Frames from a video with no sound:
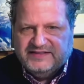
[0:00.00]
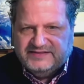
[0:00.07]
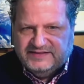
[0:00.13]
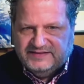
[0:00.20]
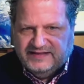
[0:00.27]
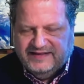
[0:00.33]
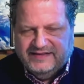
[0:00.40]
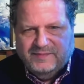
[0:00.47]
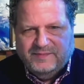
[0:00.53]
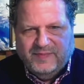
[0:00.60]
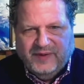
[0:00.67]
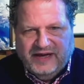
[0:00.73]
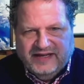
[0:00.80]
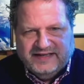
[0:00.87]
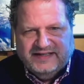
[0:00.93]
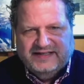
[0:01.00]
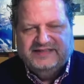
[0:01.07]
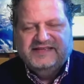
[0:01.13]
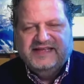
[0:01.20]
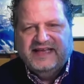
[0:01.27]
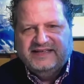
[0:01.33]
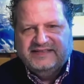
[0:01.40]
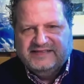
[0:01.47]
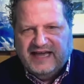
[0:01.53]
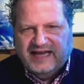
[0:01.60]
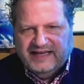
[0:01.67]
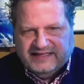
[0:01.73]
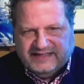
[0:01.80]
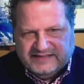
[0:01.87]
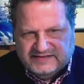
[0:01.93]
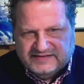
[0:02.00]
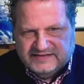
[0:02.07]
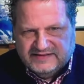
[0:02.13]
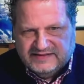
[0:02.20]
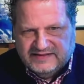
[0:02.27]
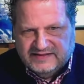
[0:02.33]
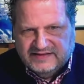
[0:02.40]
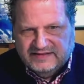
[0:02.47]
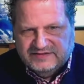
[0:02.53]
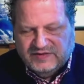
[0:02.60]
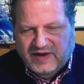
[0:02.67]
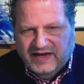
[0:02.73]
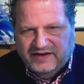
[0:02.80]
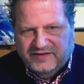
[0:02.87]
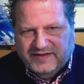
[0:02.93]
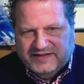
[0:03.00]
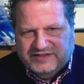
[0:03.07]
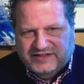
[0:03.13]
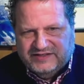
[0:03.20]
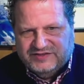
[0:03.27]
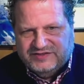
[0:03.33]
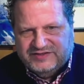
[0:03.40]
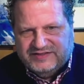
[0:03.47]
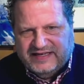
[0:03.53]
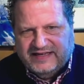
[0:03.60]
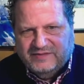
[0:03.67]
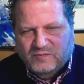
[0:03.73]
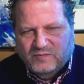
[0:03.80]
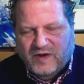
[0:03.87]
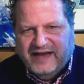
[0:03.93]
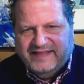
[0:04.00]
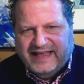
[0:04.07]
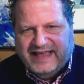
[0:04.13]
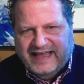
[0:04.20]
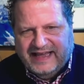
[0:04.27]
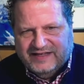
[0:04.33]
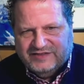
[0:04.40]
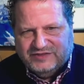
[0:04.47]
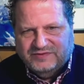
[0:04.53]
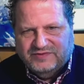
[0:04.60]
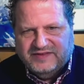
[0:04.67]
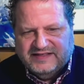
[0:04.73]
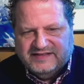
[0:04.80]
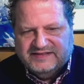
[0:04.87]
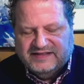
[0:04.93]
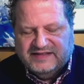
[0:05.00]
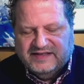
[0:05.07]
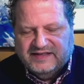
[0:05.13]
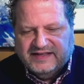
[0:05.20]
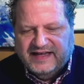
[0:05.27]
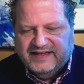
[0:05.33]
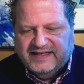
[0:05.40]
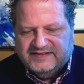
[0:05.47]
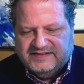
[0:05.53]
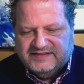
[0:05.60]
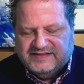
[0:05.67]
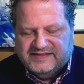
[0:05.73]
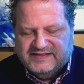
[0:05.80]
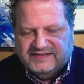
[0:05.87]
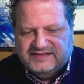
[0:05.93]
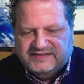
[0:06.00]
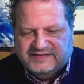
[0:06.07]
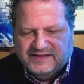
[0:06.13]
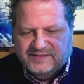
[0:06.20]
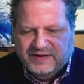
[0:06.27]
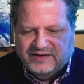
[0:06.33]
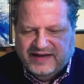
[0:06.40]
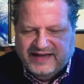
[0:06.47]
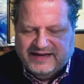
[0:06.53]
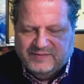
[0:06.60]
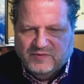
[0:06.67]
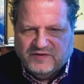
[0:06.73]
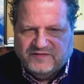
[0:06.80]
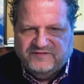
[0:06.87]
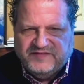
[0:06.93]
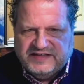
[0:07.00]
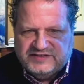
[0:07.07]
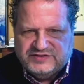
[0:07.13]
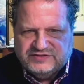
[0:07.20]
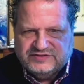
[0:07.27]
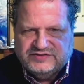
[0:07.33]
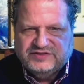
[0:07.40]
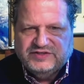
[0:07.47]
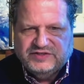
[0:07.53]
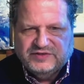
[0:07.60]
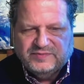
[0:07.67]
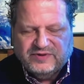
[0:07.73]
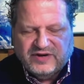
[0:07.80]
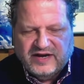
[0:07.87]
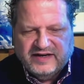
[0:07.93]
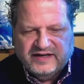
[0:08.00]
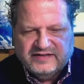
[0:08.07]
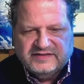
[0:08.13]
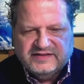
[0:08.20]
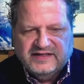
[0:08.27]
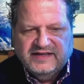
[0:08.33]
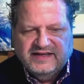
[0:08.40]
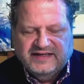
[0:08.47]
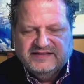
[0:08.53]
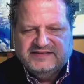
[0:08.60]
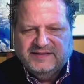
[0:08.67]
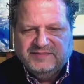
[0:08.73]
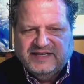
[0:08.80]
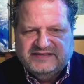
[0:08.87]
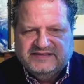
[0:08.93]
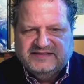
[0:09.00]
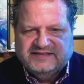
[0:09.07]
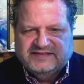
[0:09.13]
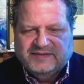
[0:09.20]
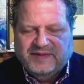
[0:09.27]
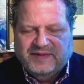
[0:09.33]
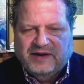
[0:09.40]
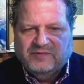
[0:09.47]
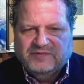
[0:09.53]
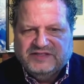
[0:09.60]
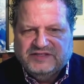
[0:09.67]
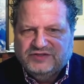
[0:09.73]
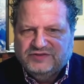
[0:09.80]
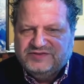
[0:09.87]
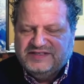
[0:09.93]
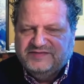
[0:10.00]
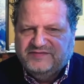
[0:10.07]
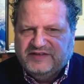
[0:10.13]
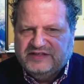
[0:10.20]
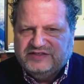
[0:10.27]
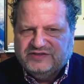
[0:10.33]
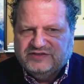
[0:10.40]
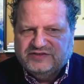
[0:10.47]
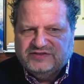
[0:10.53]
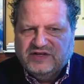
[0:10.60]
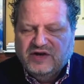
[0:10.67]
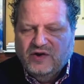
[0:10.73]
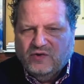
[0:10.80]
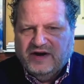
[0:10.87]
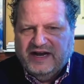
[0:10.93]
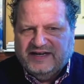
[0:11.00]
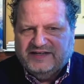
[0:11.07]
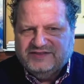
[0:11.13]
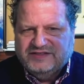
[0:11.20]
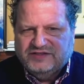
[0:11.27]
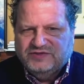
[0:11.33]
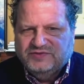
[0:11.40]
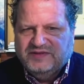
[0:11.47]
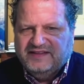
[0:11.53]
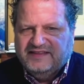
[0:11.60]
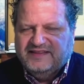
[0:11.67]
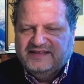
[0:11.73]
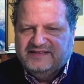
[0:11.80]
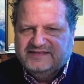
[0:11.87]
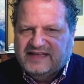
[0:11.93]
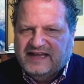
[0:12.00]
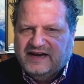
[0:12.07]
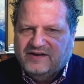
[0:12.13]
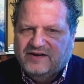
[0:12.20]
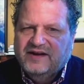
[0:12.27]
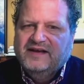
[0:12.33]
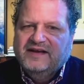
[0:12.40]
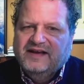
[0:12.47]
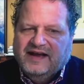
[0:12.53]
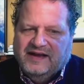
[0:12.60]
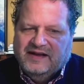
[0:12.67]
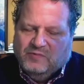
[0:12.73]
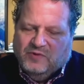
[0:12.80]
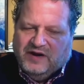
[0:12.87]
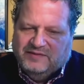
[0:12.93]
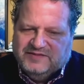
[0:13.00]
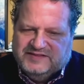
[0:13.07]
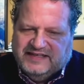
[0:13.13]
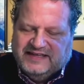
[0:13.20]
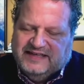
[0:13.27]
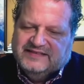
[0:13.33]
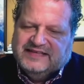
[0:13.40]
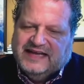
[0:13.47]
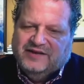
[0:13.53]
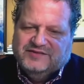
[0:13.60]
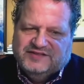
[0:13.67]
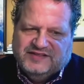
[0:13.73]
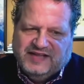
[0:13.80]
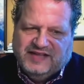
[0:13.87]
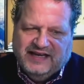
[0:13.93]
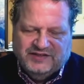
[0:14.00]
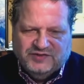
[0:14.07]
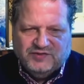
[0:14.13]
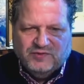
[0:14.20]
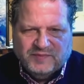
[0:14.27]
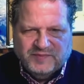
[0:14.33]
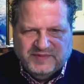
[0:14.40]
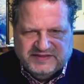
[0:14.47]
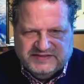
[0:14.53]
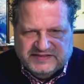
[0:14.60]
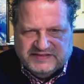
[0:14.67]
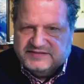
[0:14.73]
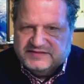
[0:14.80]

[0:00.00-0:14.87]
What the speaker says: And the but is the anxieties. So how do you actually understand why they can't do things? And in a lot of cases, this isn't about adding more features to your product. In some cases, it's about reducing features or actually doing things that are what I would say is outside your core business.